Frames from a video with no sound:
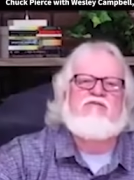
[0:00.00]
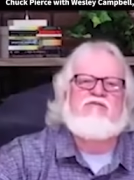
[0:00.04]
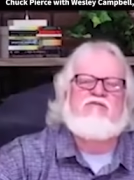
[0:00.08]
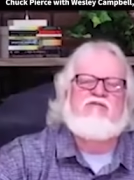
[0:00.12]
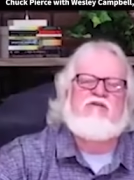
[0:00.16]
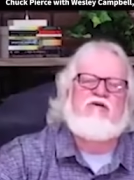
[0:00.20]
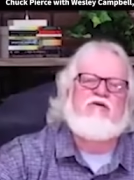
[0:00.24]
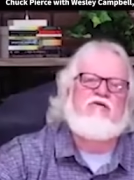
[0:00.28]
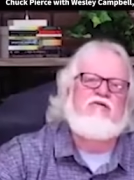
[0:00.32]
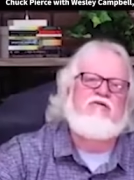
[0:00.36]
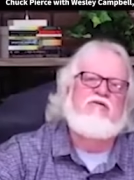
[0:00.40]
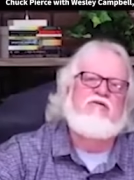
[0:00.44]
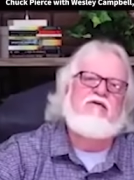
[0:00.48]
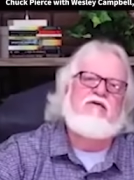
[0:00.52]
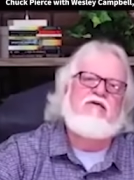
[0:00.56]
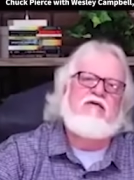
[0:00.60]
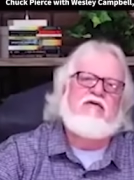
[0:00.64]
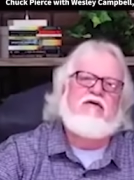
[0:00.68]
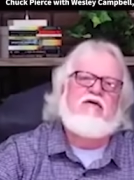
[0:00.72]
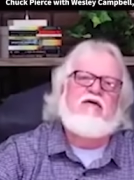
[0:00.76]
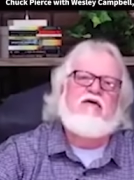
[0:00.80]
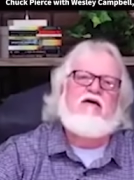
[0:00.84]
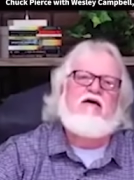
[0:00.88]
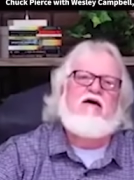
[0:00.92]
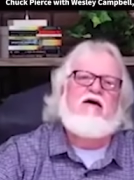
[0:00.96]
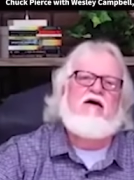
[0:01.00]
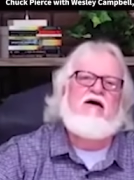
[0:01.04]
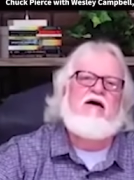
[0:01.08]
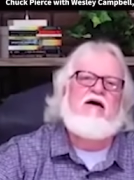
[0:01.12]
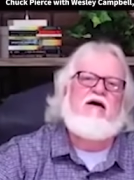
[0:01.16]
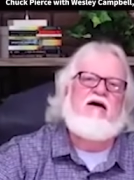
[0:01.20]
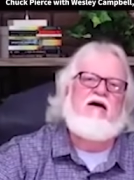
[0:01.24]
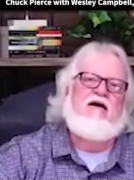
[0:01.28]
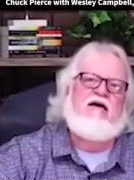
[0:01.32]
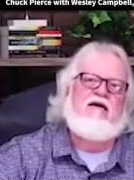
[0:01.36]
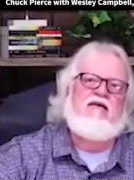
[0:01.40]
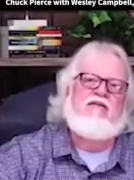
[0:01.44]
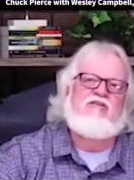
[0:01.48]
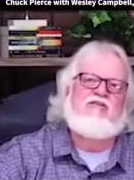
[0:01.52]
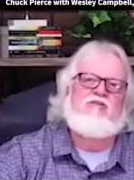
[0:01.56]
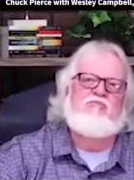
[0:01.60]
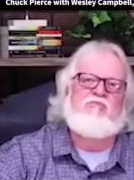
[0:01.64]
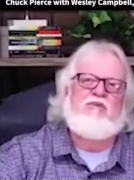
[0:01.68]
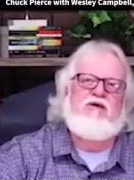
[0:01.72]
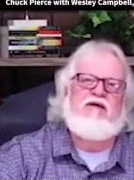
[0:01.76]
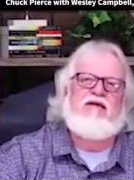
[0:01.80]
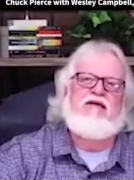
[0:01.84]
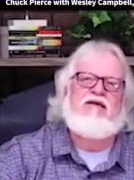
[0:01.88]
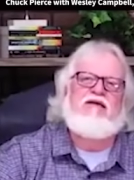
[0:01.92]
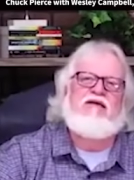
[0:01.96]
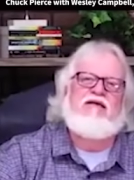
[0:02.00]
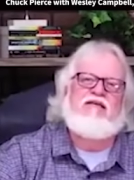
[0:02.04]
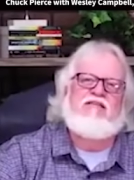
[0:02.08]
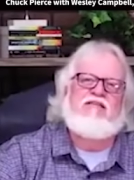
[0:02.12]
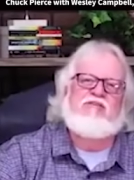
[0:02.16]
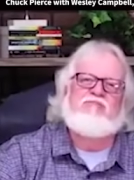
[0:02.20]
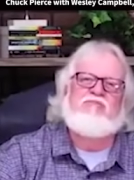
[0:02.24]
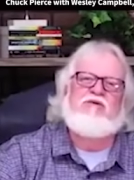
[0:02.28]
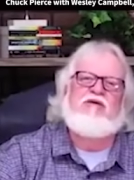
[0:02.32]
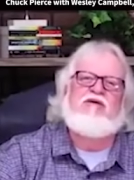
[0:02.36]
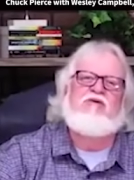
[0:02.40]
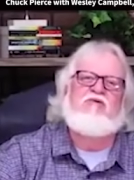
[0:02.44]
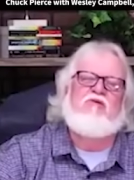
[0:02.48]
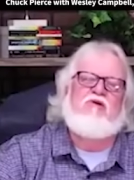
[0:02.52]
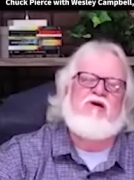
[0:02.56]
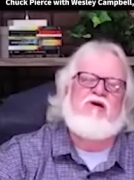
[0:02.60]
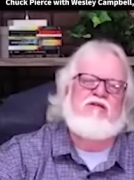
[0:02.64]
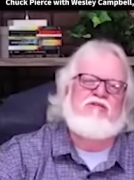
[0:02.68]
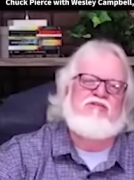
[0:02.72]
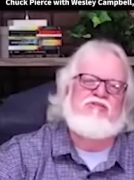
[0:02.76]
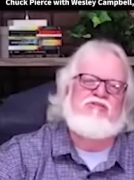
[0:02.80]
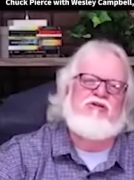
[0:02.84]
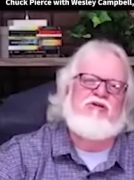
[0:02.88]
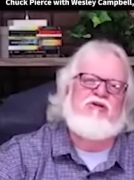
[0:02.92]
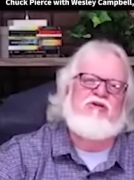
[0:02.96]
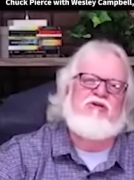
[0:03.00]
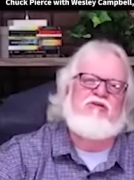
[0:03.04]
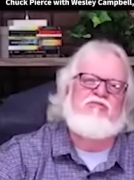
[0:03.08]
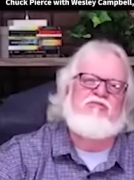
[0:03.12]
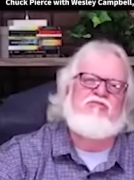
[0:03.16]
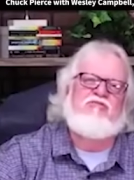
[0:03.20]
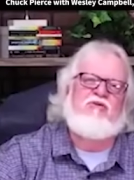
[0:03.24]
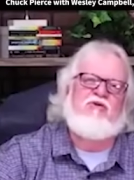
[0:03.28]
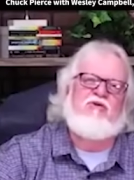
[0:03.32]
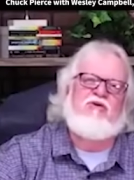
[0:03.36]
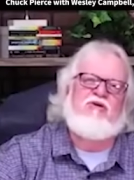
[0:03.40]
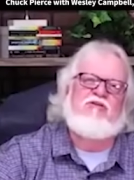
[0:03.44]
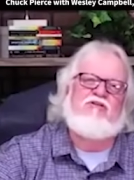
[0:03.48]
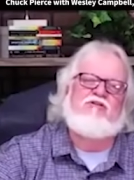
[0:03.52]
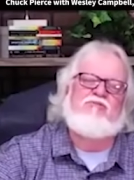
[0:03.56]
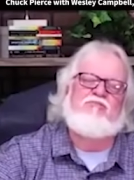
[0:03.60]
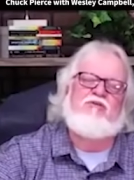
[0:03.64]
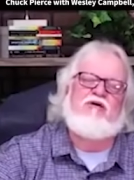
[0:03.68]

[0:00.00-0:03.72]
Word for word: So uh, it's been it's been quite a journey for us.